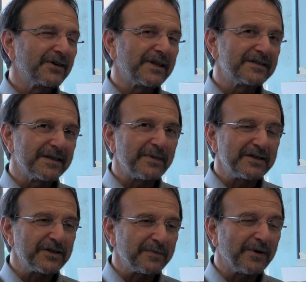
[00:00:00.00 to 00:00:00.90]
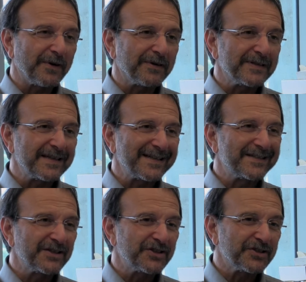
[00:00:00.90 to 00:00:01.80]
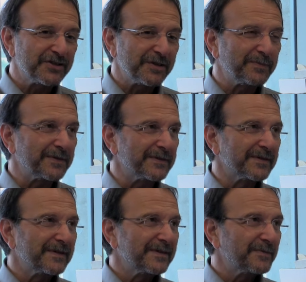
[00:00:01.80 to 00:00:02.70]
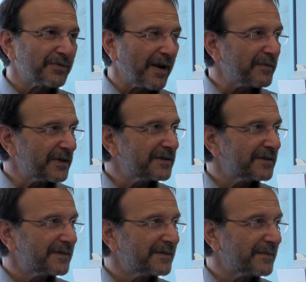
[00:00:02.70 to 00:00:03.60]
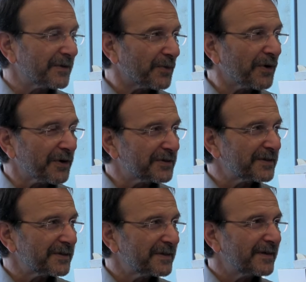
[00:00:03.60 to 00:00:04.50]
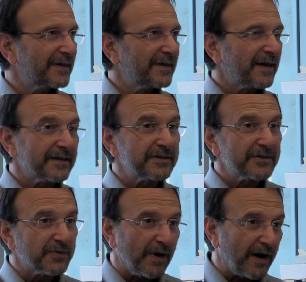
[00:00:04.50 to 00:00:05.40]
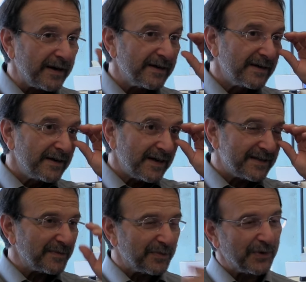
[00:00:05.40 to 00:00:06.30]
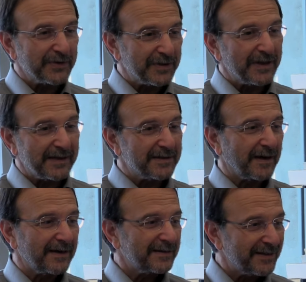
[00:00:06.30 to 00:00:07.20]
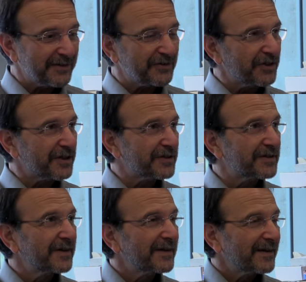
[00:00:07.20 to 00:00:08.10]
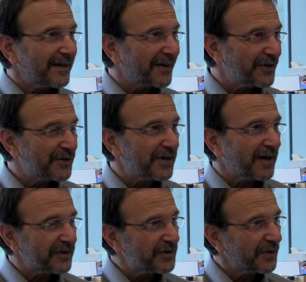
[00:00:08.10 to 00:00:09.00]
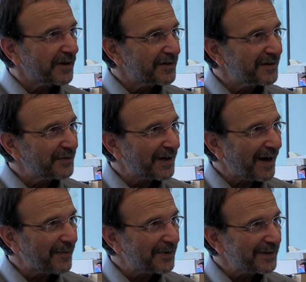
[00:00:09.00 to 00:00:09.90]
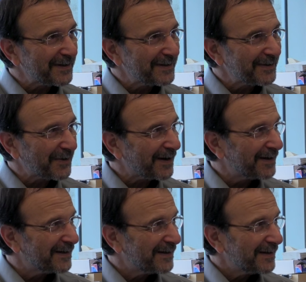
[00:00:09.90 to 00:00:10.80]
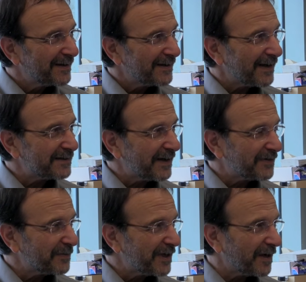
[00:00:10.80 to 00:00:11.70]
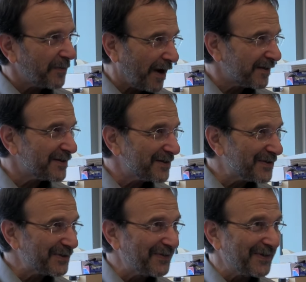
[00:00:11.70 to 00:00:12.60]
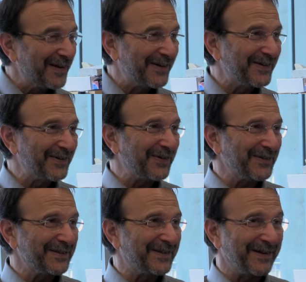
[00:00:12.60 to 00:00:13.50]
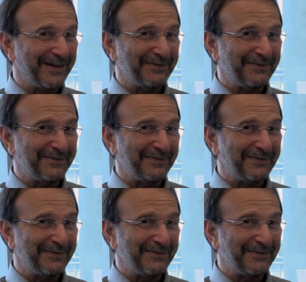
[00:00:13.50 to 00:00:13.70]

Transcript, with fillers: No, that's the amazing part, is that it's such a simple premise, but it works. This is why it's important to let scientists just, like you said, I just wanted to see what happened, right? It doesn't have to be hypothesis-driven all the time.